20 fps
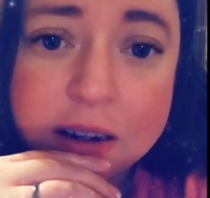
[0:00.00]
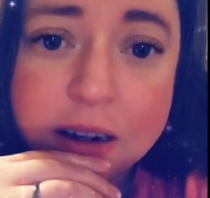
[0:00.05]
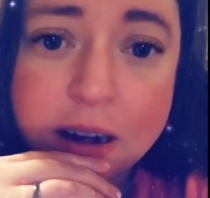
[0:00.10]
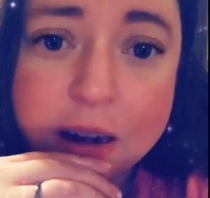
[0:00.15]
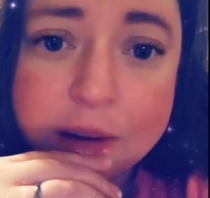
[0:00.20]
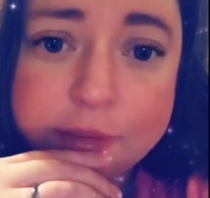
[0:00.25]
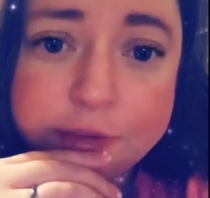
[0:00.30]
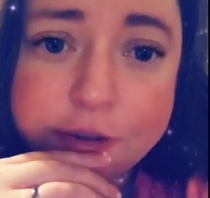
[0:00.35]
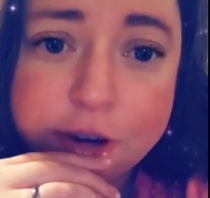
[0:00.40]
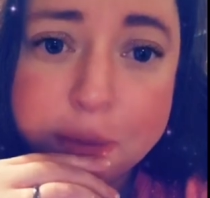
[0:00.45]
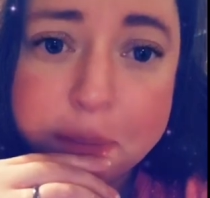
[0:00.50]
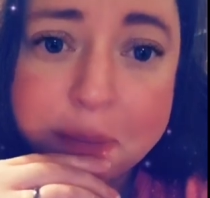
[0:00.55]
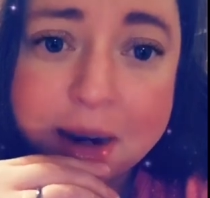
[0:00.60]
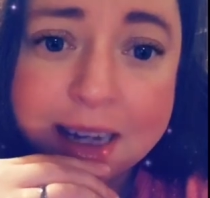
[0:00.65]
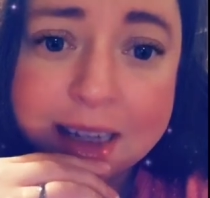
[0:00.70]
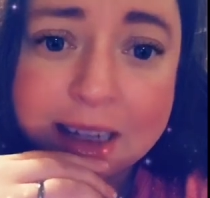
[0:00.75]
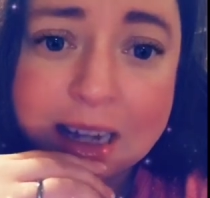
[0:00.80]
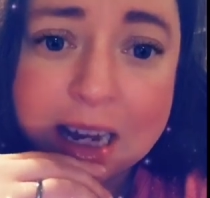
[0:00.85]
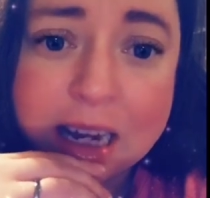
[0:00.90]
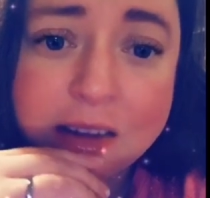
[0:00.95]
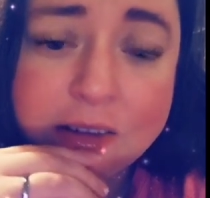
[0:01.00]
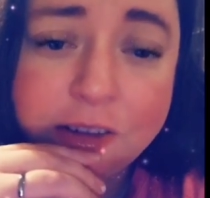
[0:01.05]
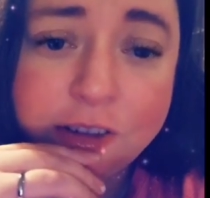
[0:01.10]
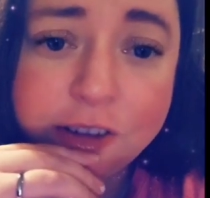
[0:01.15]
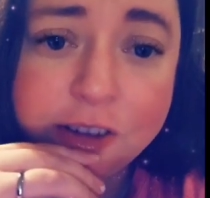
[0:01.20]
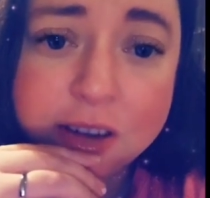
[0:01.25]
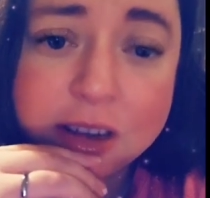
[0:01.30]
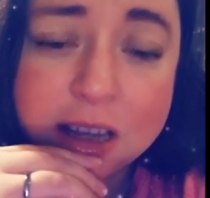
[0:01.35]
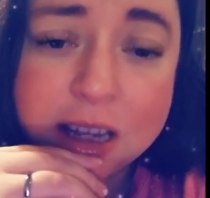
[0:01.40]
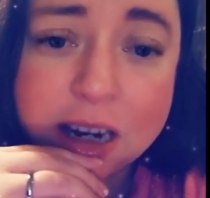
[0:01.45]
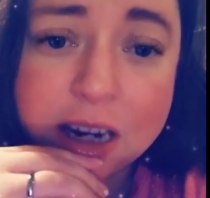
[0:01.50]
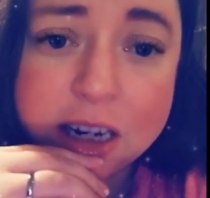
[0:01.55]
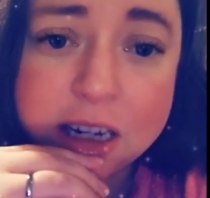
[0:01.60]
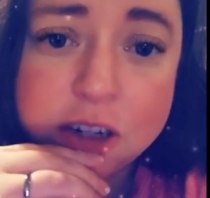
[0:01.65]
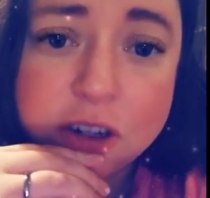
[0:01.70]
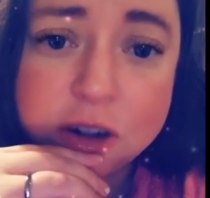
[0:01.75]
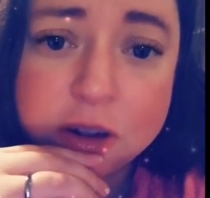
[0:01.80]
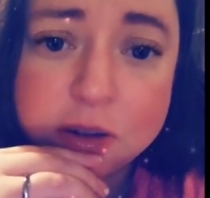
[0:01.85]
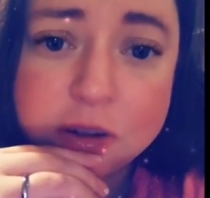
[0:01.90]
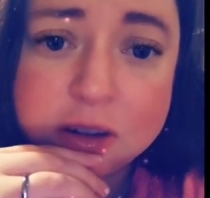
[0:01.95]
come from my life, that I
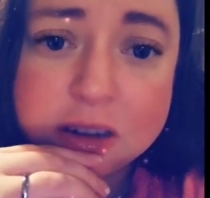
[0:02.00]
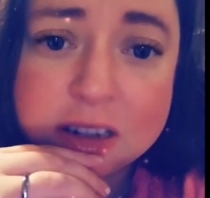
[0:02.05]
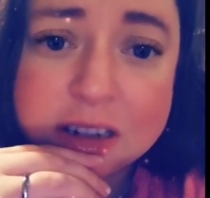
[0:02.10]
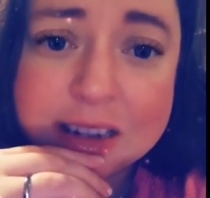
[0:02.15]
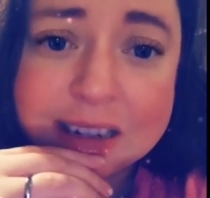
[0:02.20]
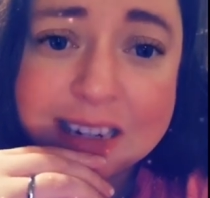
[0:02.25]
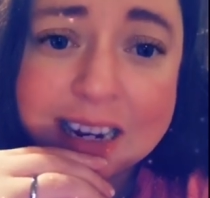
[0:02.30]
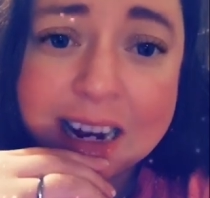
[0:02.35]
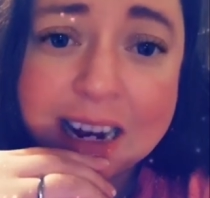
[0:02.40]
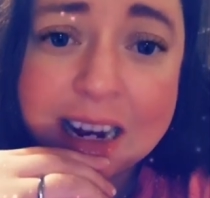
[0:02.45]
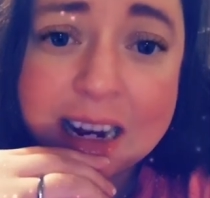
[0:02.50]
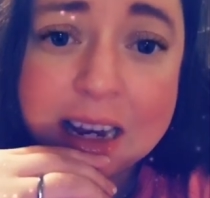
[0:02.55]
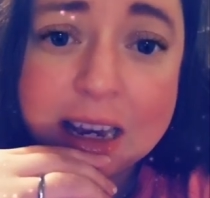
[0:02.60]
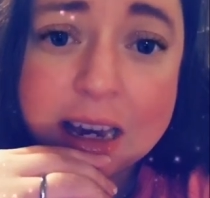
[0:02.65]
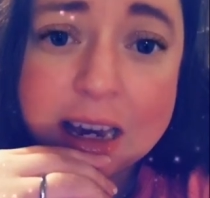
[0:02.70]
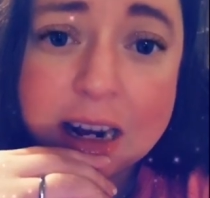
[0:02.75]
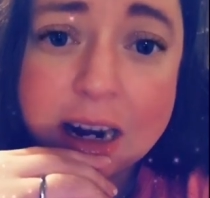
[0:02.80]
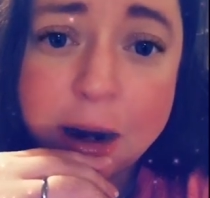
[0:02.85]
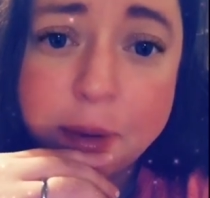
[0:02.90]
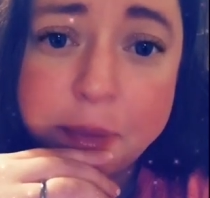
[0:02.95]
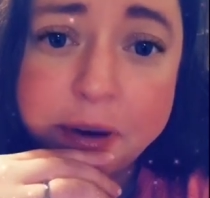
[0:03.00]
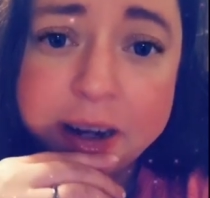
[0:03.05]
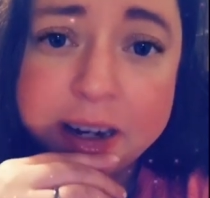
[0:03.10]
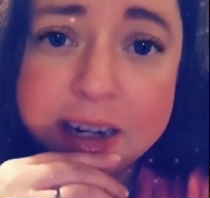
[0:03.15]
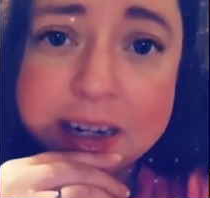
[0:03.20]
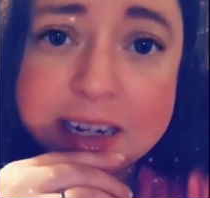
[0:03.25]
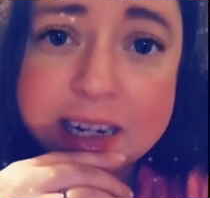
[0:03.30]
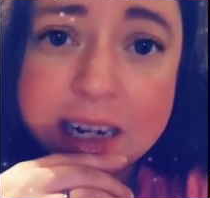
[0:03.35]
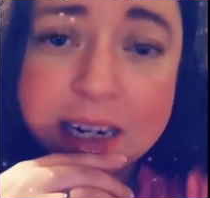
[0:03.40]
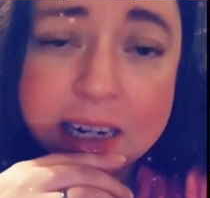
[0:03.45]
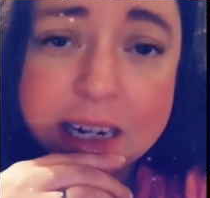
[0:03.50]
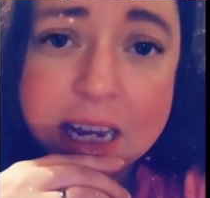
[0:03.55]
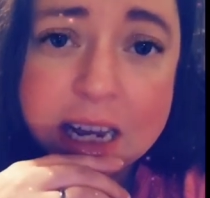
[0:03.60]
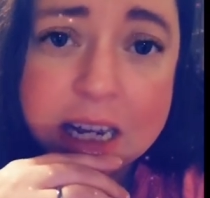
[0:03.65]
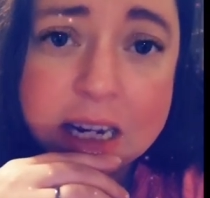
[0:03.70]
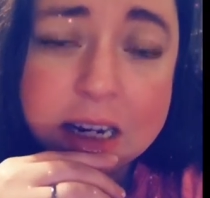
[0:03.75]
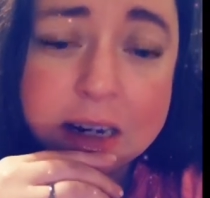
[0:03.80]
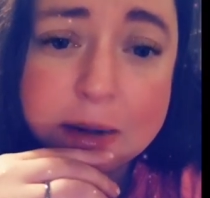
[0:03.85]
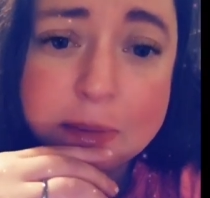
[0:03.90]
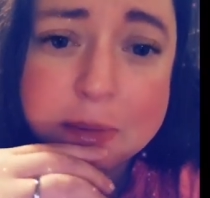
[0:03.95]
chose to stay, and I'm on a
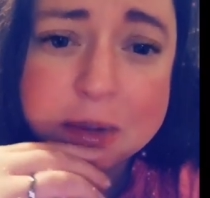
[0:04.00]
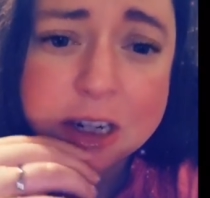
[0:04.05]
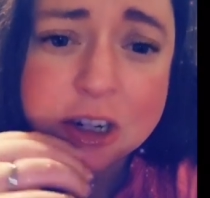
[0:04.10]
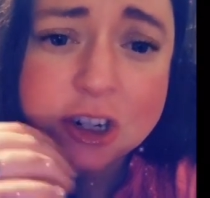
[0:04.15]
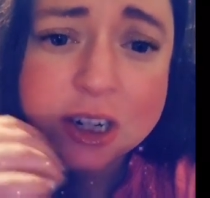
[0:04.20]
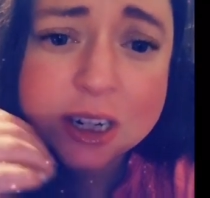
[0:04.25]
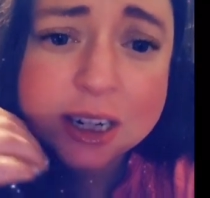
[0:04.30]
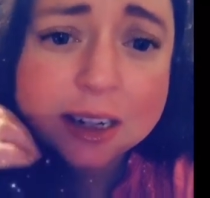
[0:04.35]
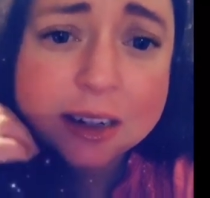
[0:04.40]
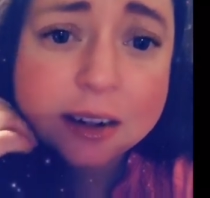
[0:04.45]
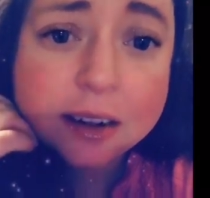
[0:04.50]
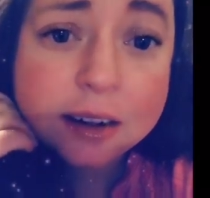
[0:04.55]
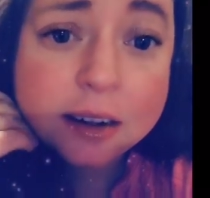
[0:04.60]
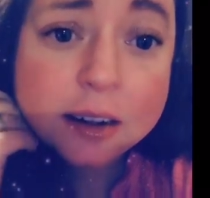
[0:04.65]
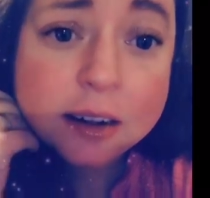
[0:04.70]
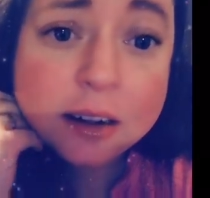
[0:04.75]
dedicated mission